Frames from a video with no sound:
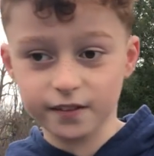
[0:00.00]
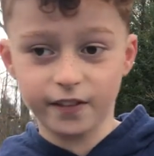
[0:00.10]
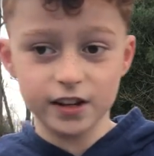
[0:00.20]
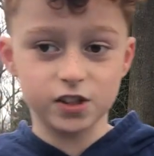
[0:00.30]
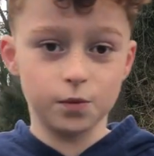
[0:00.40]

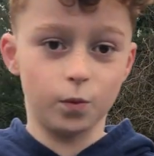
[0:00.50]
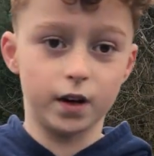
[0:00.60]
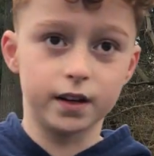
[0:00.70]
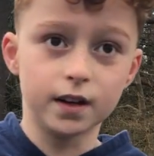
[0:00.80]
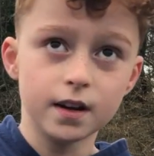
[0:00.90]
invention
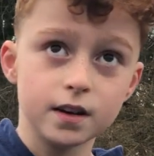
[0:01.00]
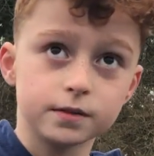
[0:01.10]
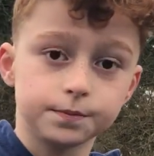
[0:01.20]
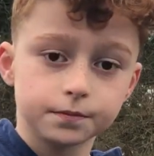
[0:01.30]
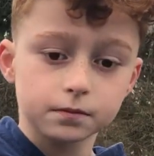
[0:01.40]
would
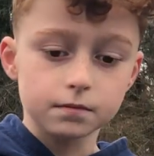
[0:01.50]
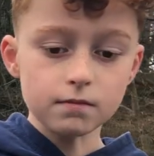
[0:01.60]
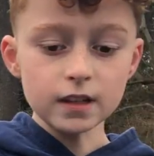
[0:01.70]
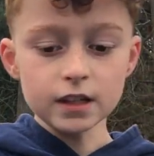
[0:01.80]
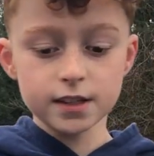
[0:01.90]

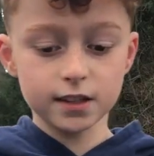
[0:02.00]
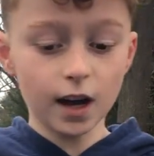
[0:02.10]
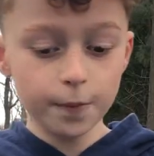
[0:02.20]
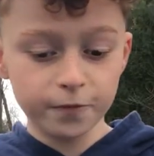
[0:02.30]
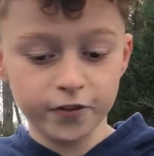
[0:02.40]

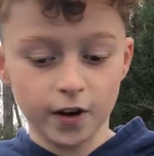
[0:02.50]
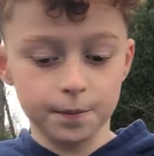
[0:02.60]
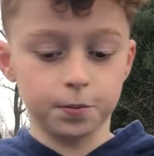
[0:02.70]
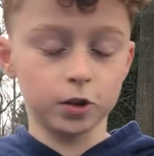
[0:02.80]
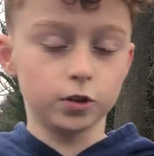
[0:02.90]
stop
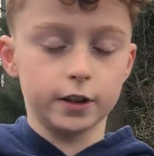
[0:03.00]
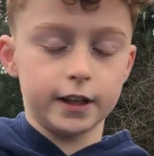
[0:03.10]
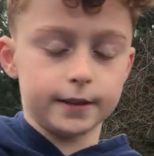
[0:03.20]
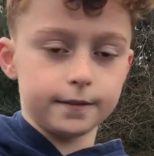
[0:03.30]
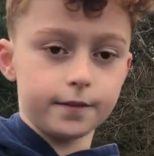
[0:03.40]
from
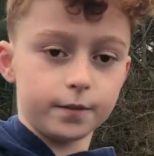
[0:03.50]
polluting,